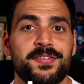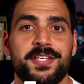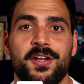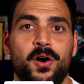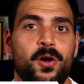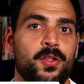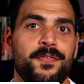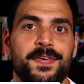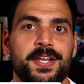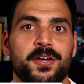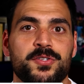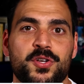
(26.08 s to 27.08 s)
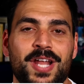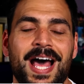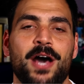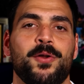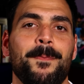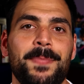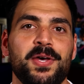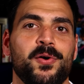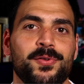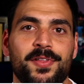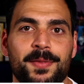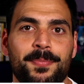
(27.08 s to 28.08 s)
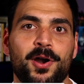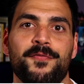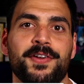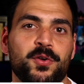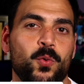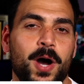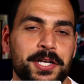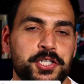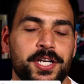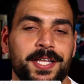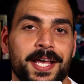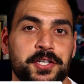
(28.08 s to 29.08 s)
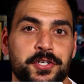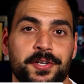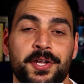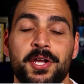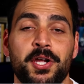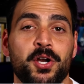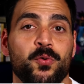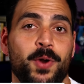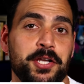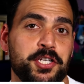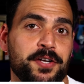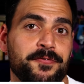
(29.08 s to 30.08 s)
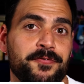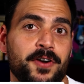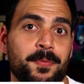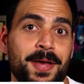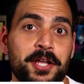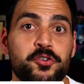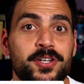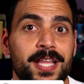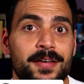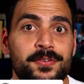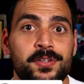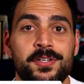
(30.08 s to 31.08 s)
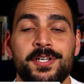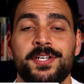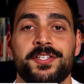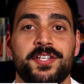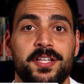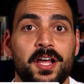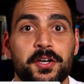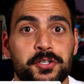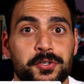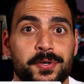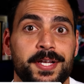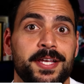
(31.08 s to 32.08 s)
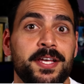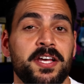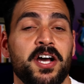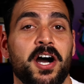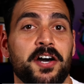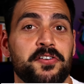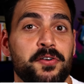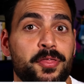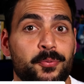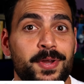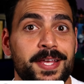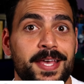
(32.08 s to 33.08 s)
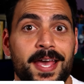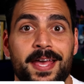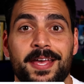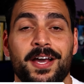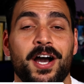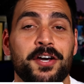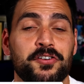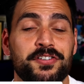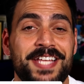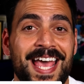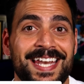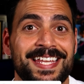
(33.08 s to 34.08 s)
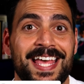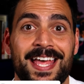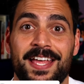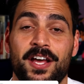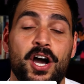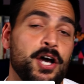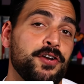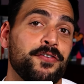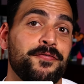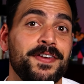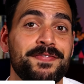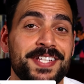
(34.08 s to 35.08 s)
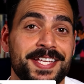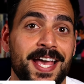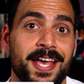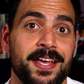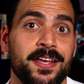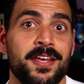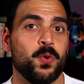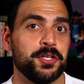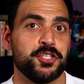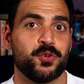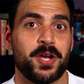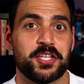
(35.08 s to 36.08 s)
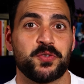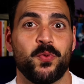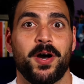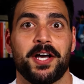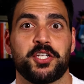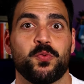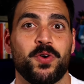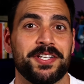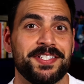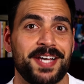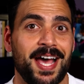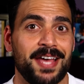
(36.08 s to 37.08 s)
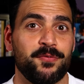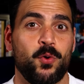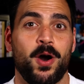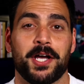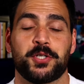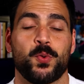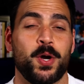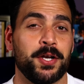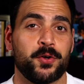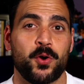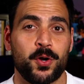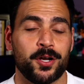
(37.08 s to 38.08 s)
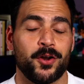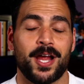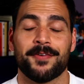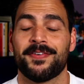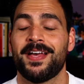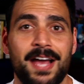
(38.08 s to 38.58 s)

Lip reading: I've seen all the videos on how to build the perfect watch collection, ranging from entry level to luxury, under 3K, under 10K, under 50K, one dress watch, one dive watch, one chronograph.